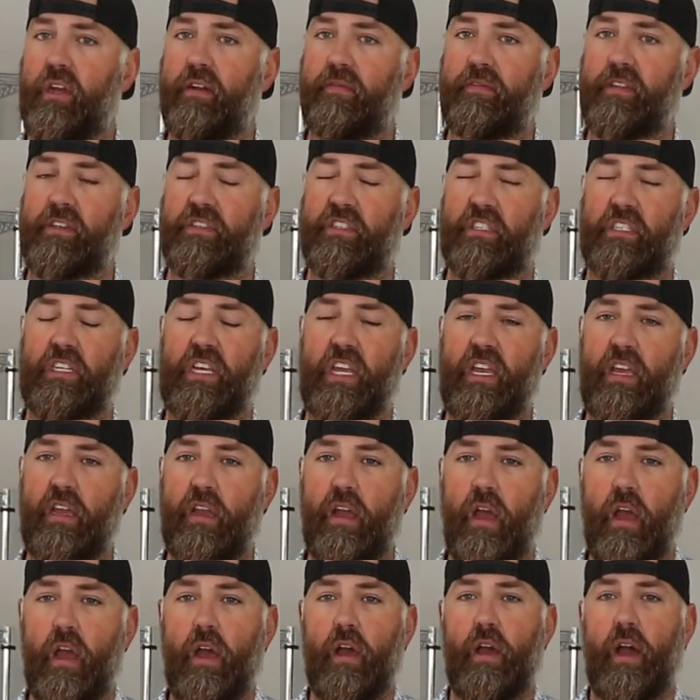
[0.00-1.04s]
of this ski,
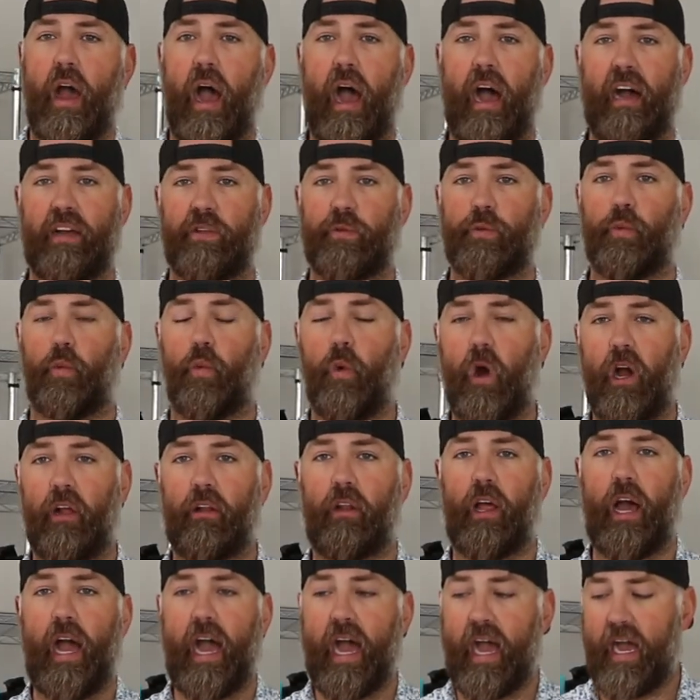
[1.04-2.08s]
as
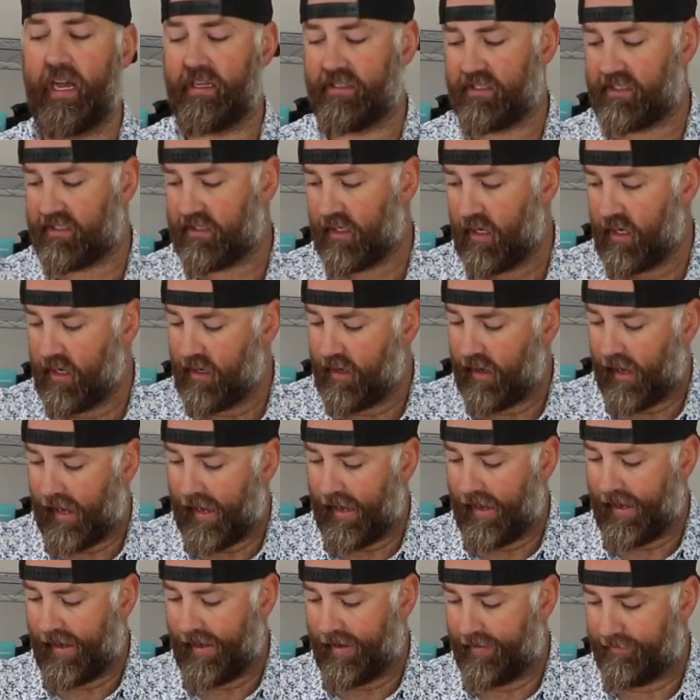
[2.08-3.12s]
well as
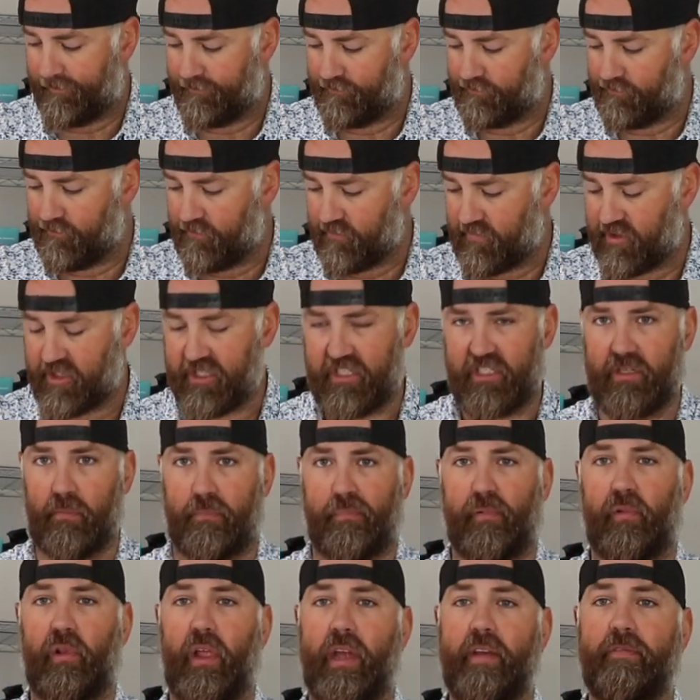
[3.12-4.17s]
just the
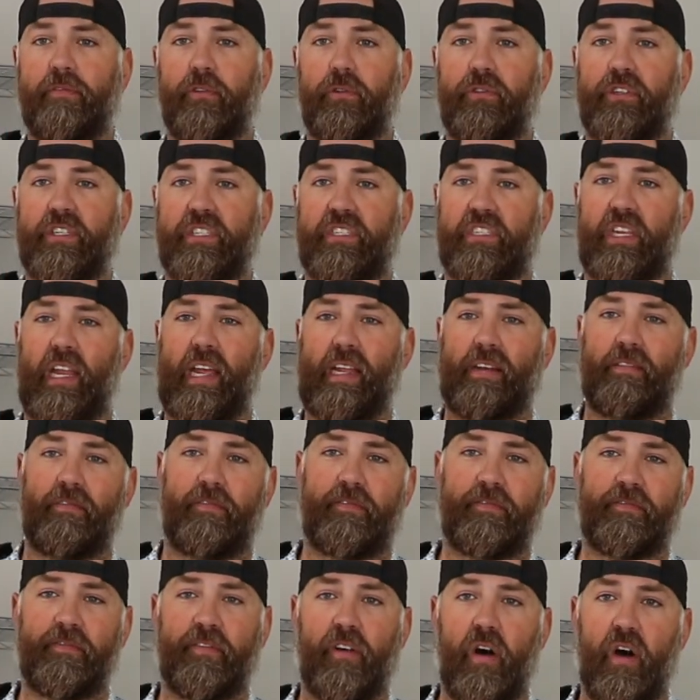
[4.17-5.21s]
playfulness and
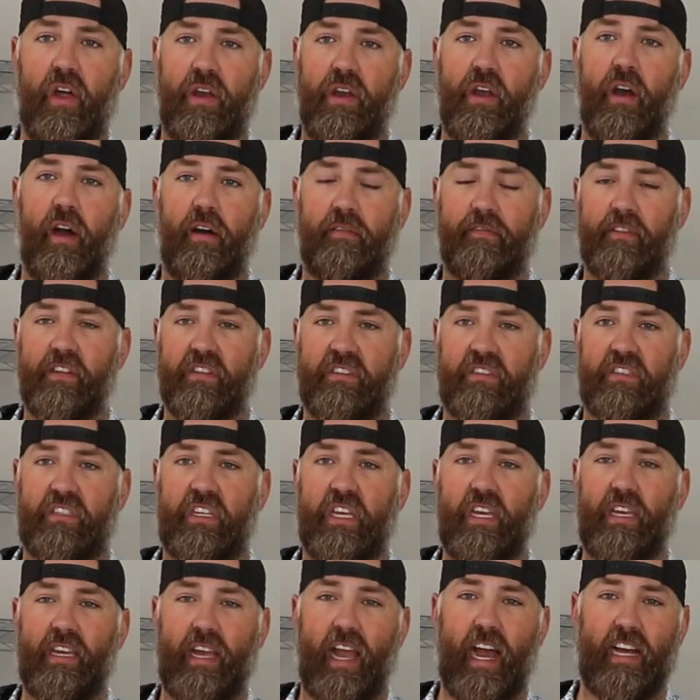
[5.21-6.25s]
fun of this
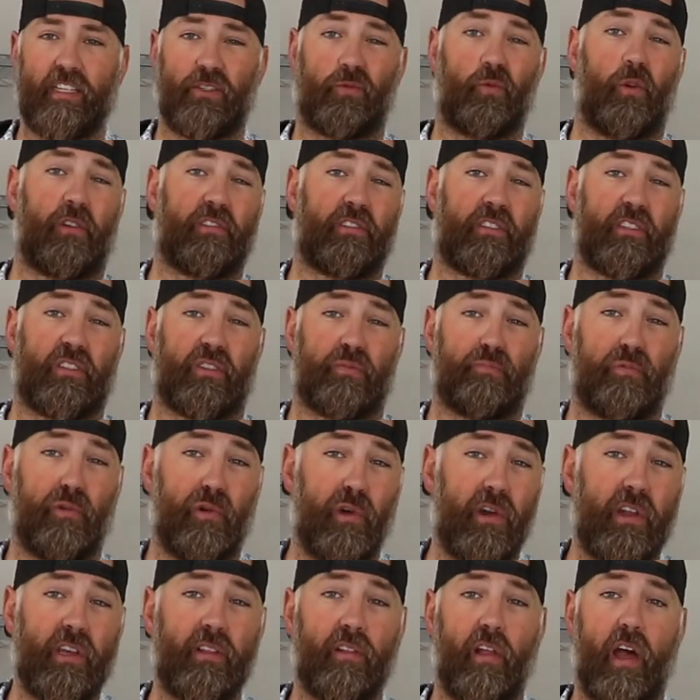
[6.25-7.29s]
ski, as well as it's
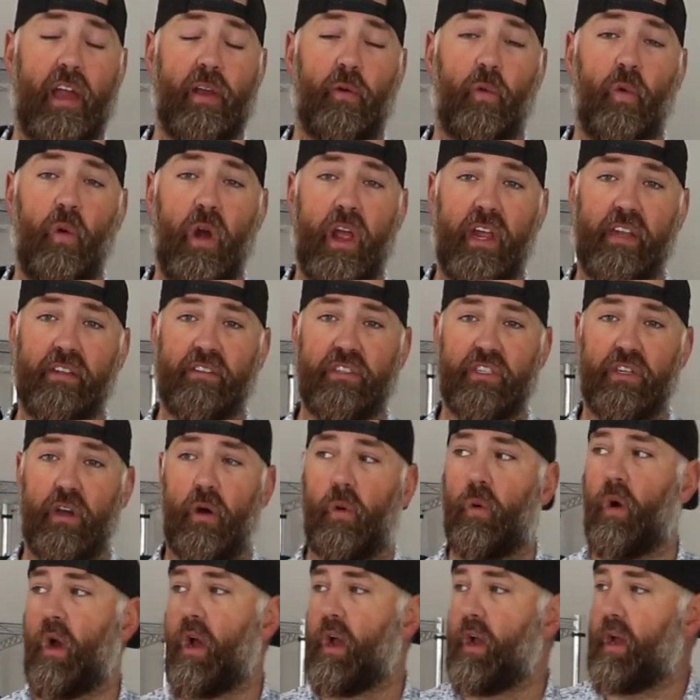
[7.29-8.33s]
pretty lightweight.
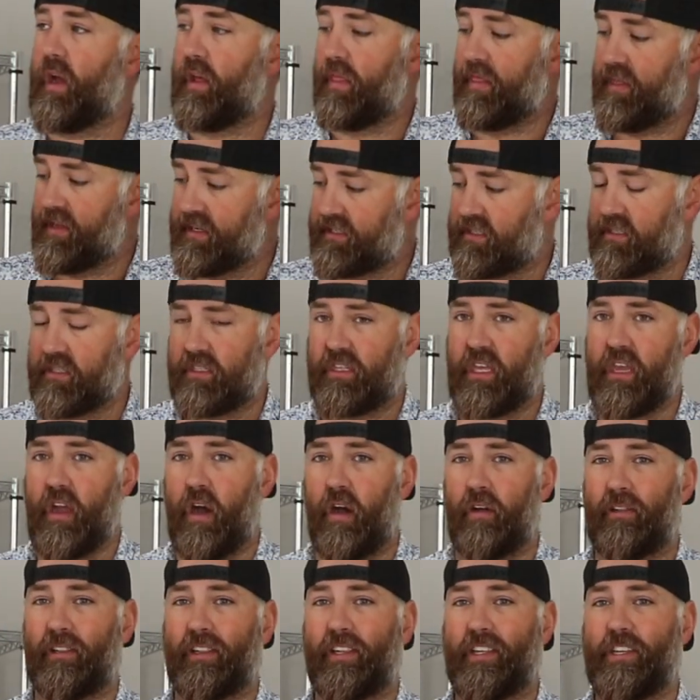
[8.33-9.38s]
So this is the
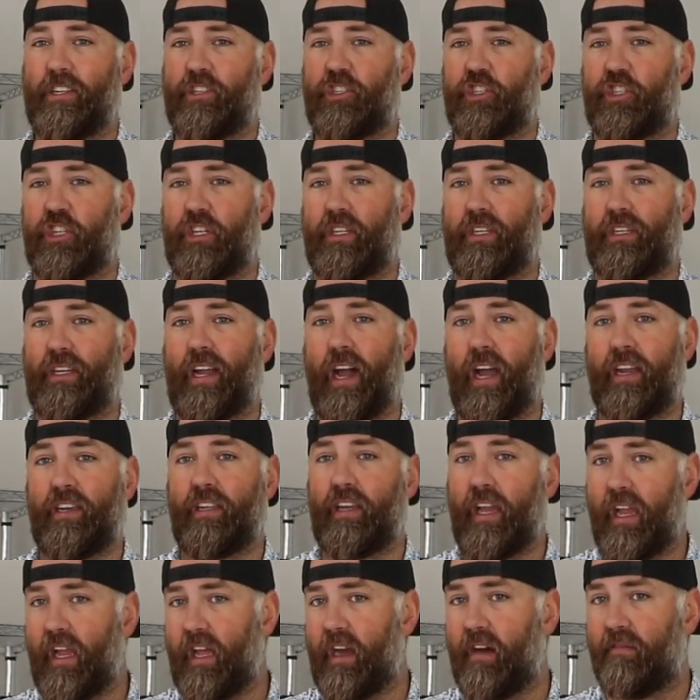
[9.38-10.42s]
Unleashed in
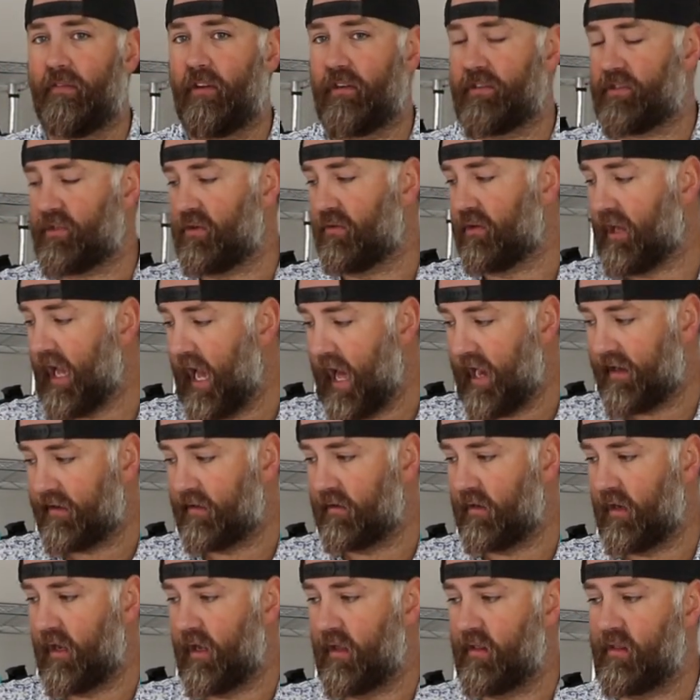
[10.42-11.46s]
98. I've also got
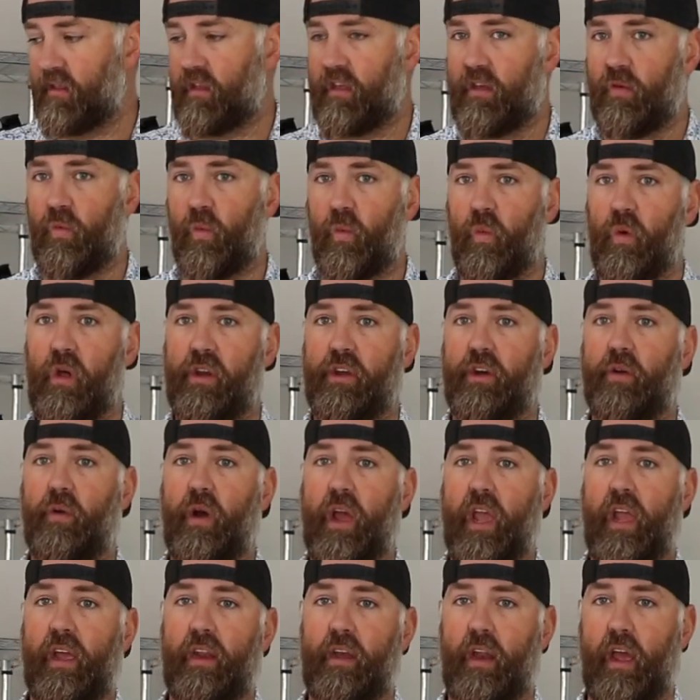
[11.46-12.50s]
it in the
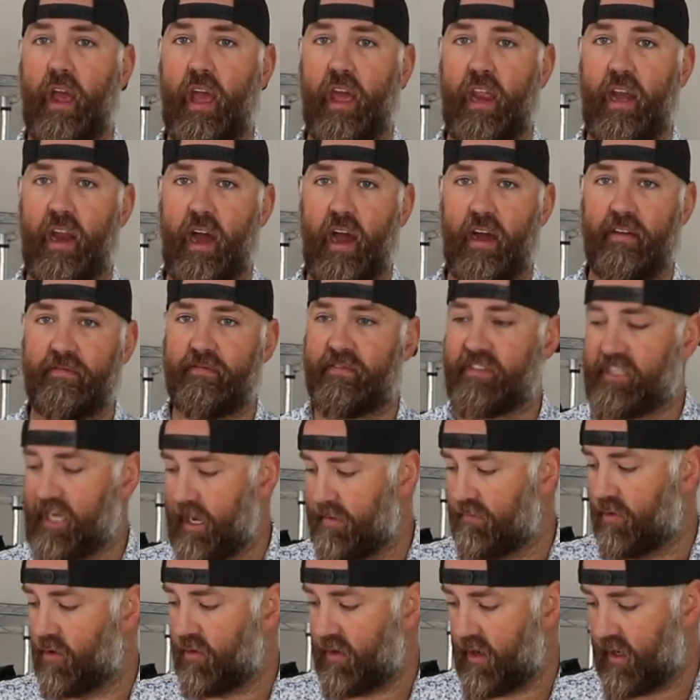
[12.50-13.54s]
108, and I've
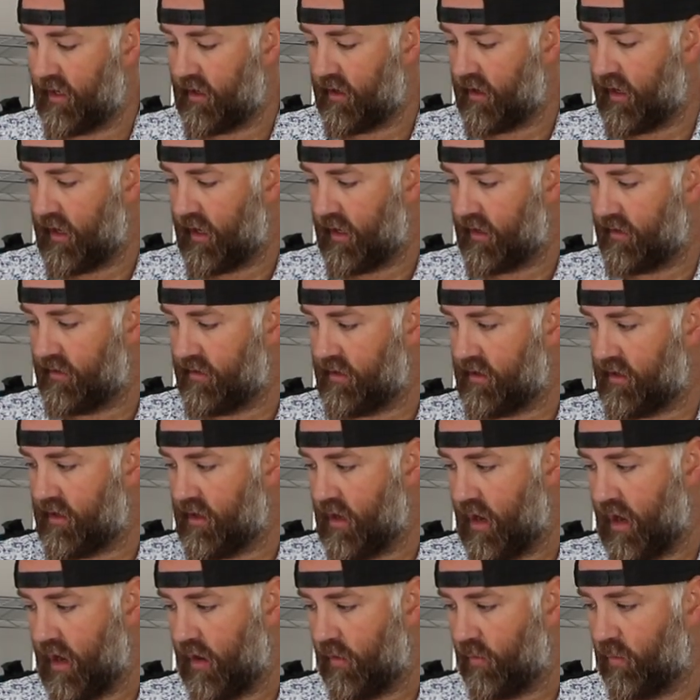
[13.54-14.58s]
demoed it in the
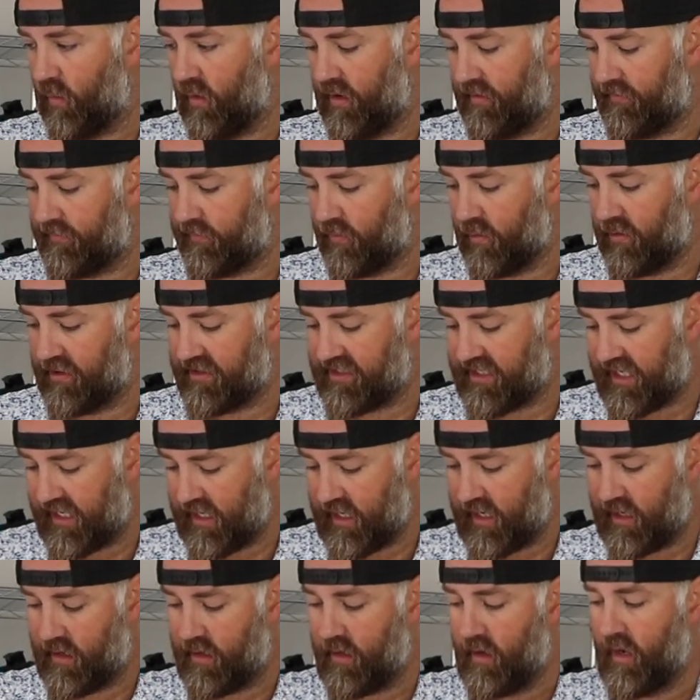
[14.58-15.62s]

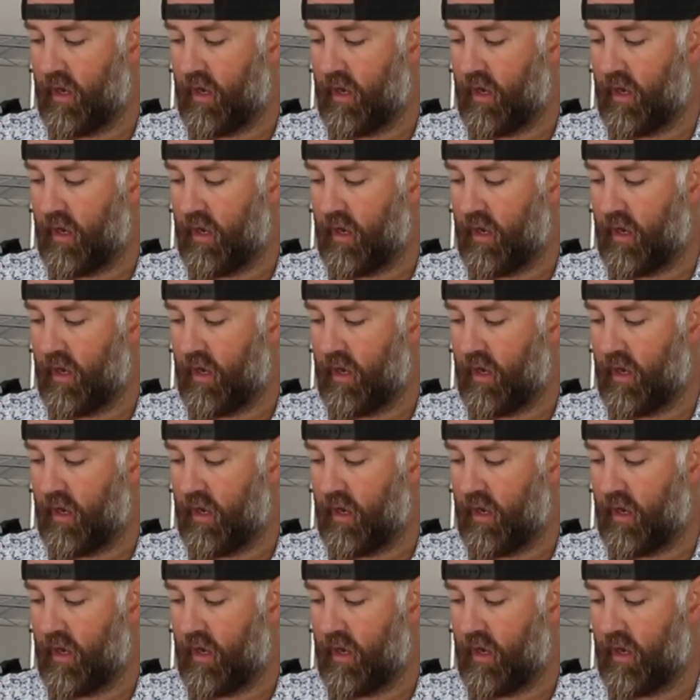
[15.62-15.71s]
114.